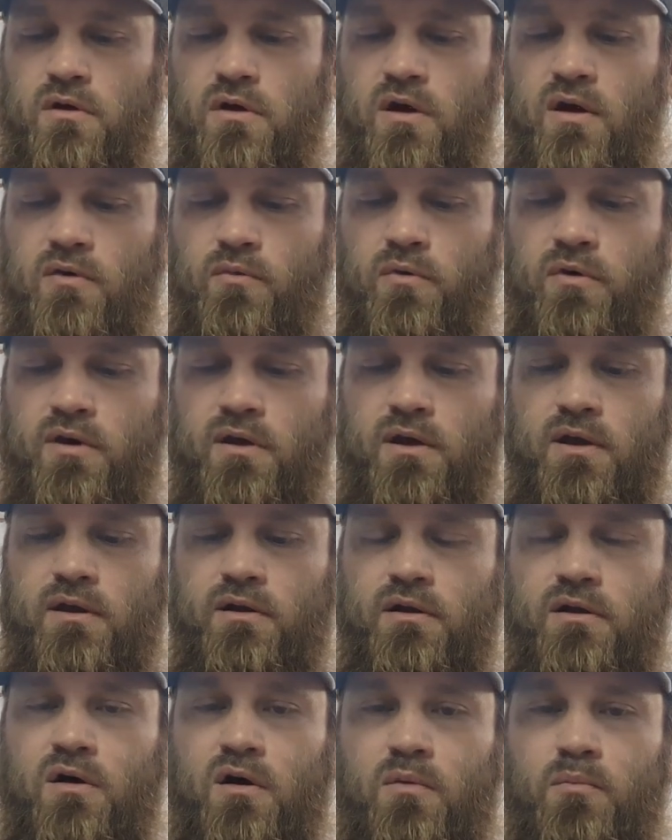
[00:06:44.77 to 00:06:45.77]
I went ahead
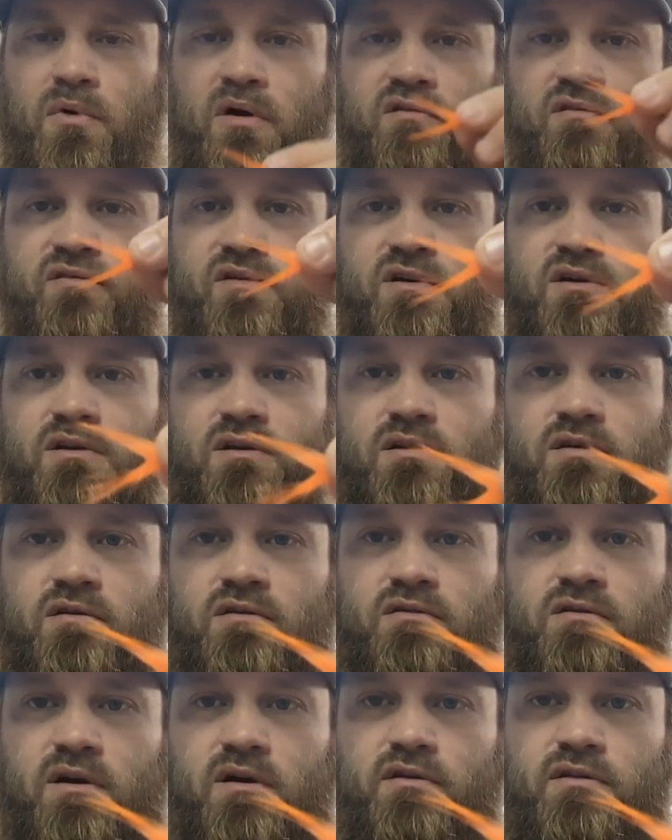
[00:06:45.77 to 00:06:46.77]
and cut my
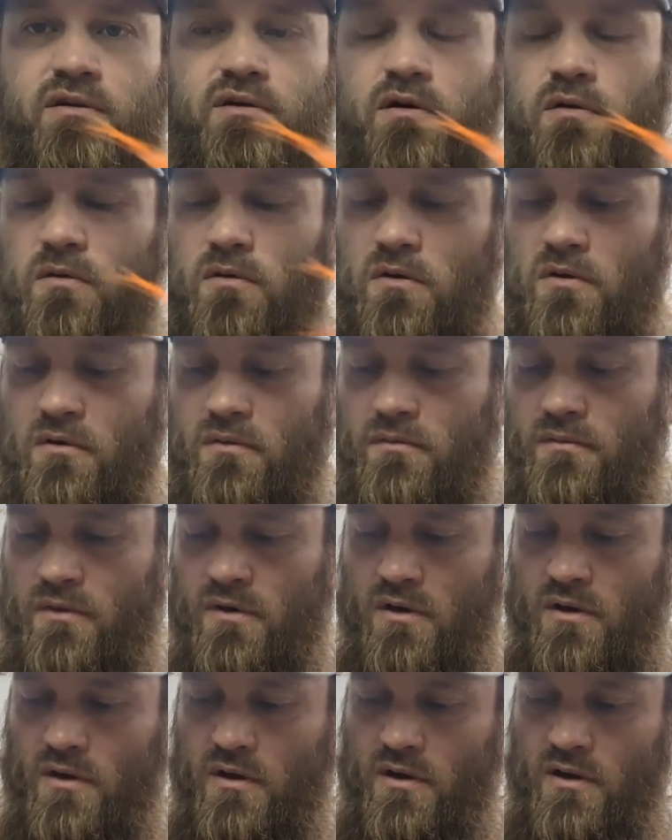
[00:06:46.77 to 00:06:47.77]
V's. There they are.
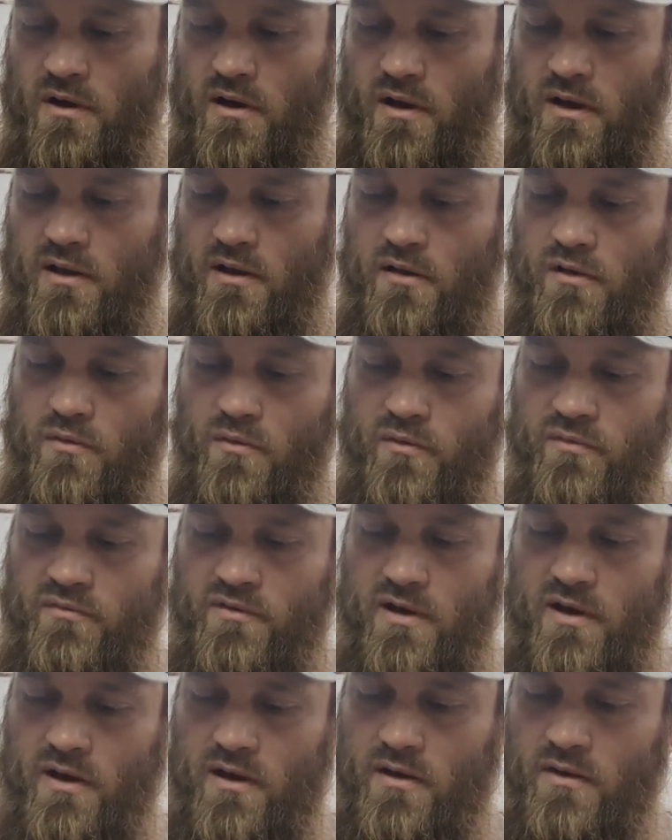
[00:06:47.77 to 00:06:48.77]
And then we've
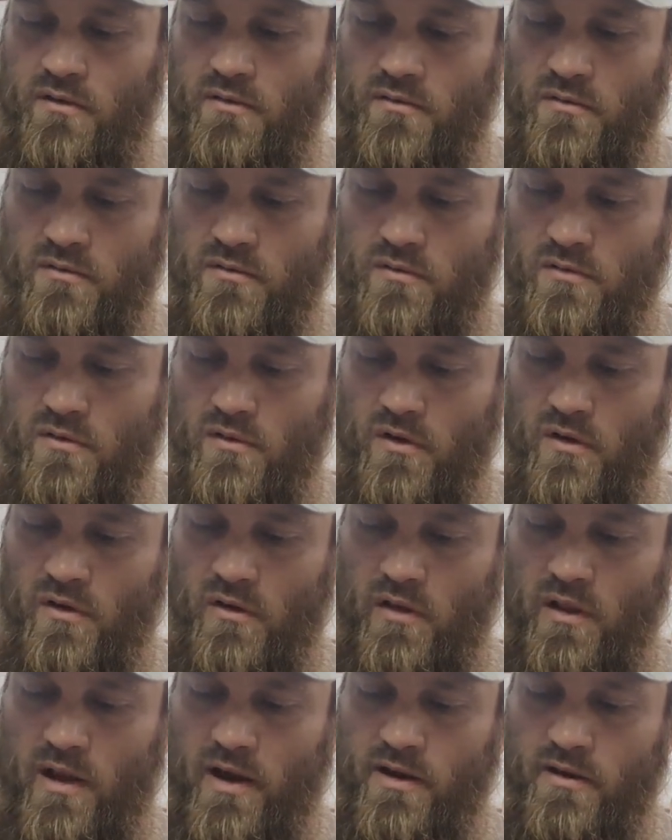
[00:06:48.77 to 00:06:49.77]
got a
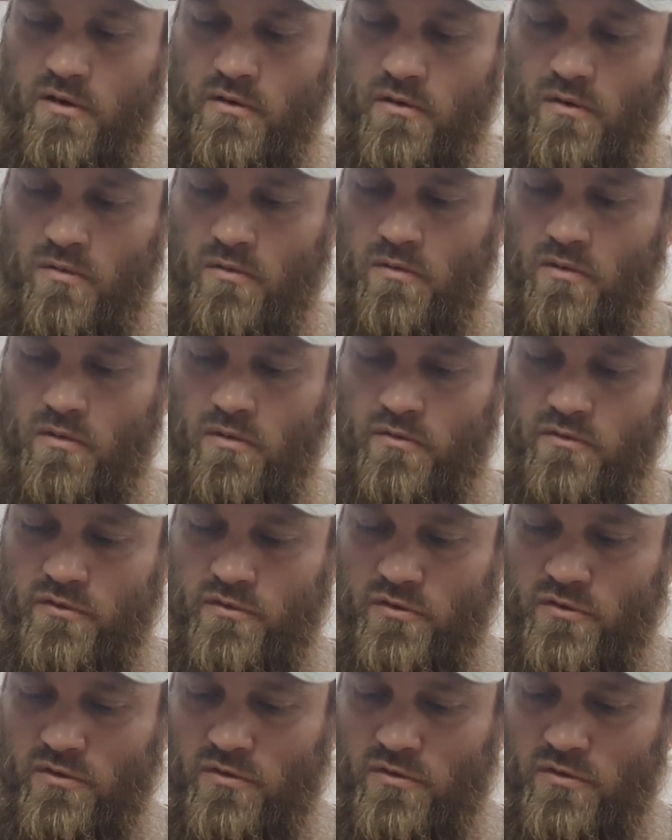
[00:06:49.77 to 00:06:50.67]
lighter orange.